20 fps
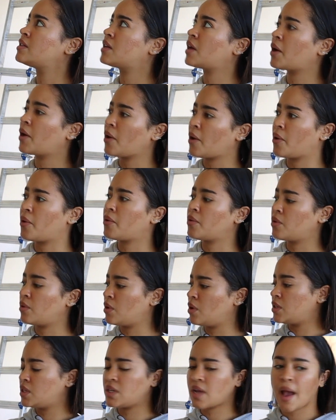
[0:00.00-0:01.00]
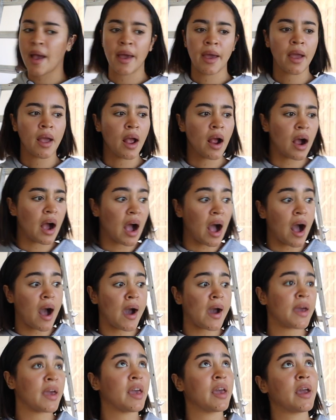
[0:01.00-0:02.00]
did a coat. Today
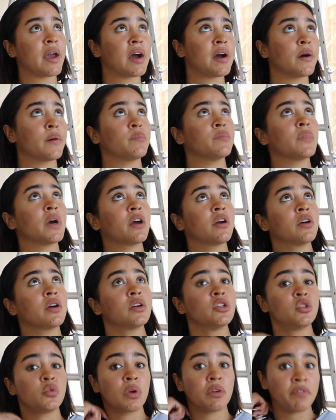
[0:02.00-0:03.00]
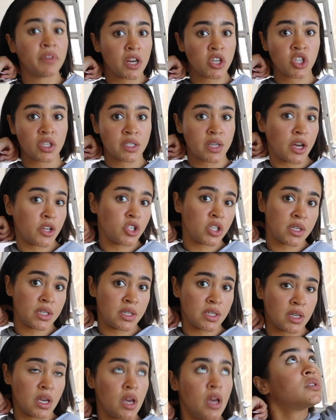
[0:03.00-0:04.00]
I am doing finishing
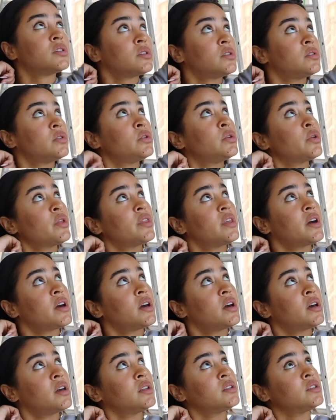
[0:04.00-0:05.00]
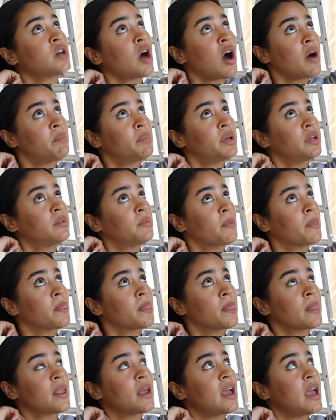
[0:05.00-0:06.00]
touches to the
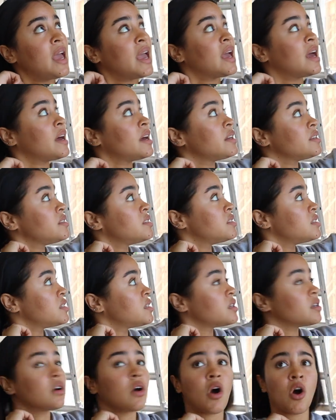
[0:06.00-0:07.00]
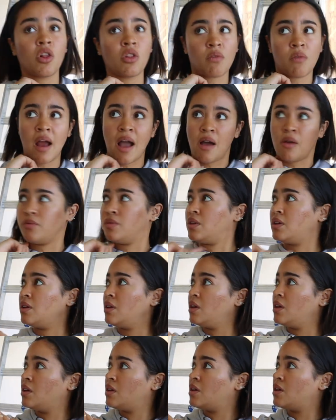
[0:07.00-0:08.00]
top and uh, all around
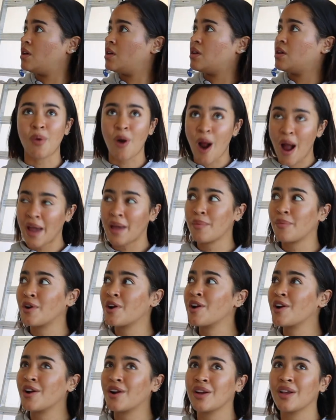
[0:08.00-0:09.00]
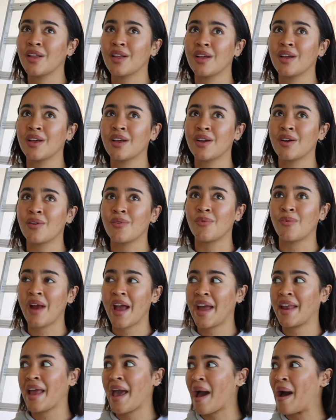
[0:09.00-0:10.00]
it. The primer
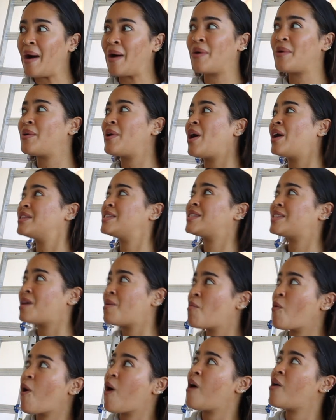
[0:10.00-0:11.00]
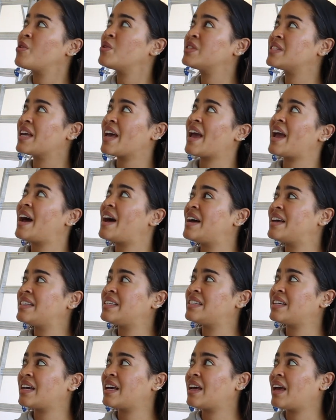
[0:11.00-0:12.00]
ran out on some walls
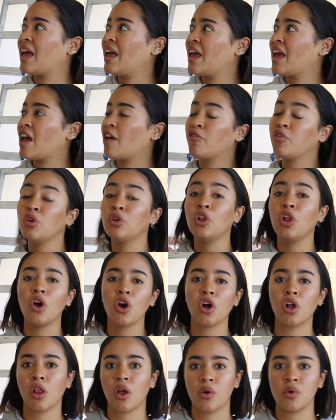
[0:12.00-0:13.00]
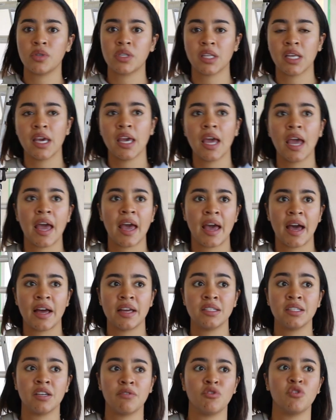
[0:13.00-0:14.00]
and uh, if you look closely
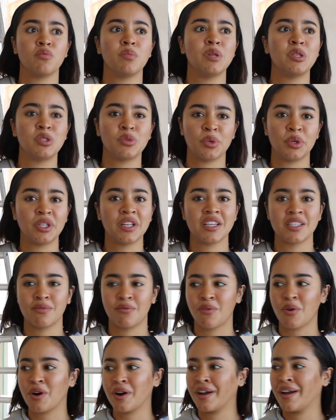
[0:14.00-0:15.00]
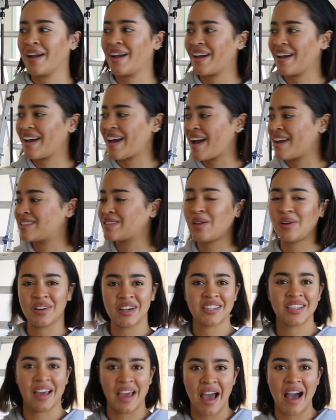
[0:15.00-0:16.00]
and if you've been doing this for as long
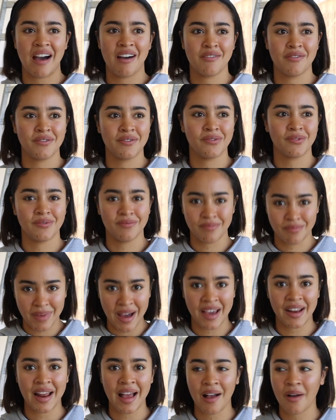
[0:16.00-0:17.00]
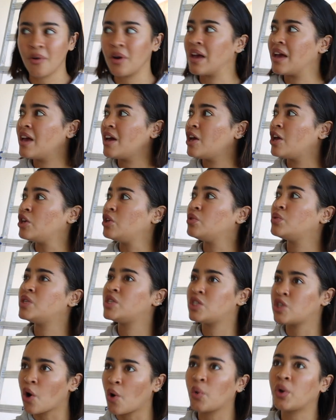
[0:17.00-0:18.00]
as I have, by now,
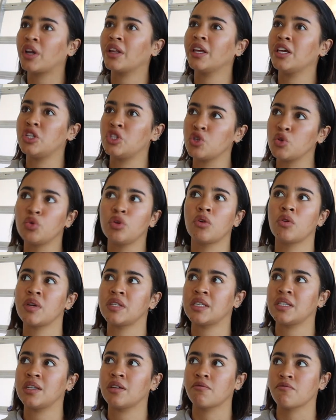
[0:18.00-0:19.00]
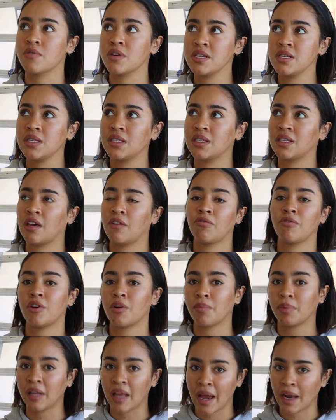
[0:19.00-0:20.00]
you totally do notice a difference. If
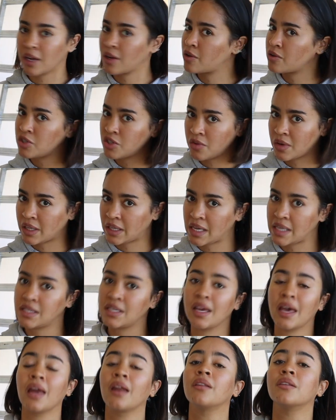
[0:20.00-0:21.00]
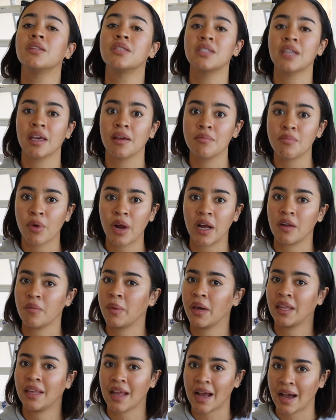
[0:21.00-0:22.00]
you're planning on doing this and getting the same brand
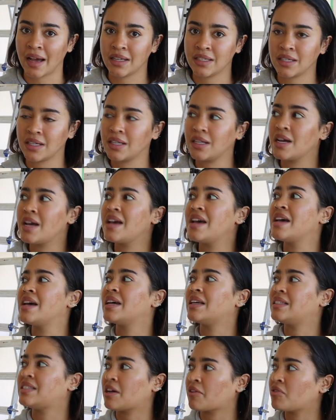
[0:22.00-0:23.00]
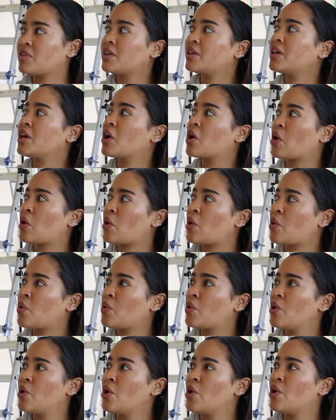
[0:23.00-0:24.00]
paint that I did, definitely
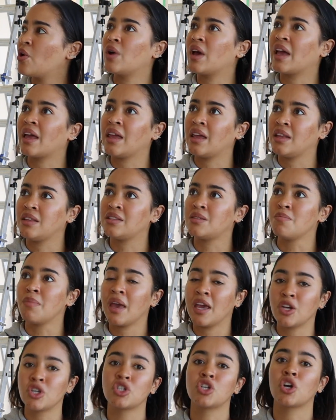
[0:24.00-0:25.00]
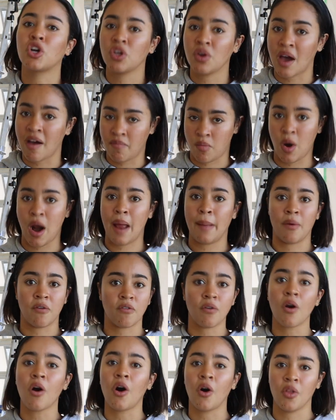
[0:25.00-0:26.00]
go and make sure you have primer
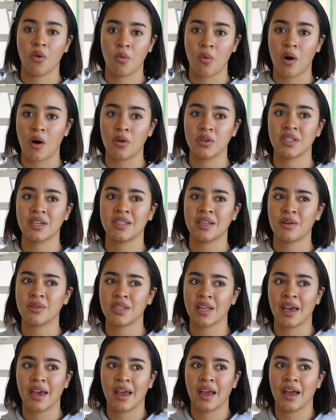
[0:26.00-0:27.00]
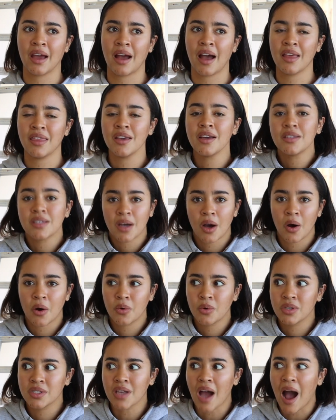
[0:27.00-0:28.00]
for all the walls. Because I was like, I think it's a hoax.